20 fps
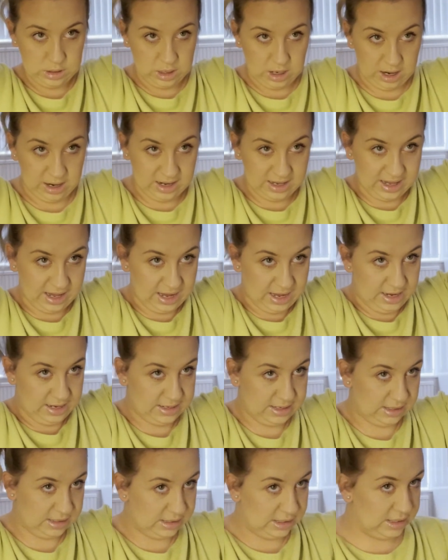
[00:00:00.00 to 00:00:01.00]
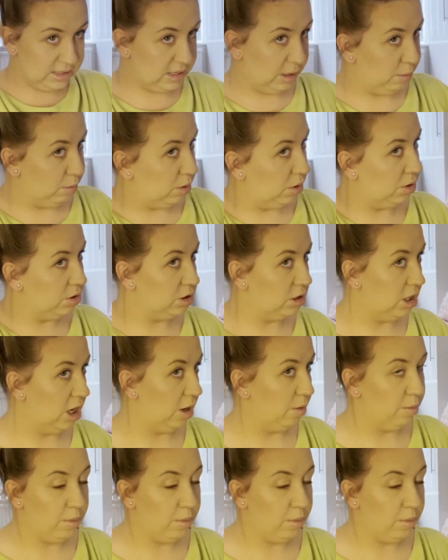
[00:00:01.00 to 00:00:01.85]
And it's easy and it's simple to do,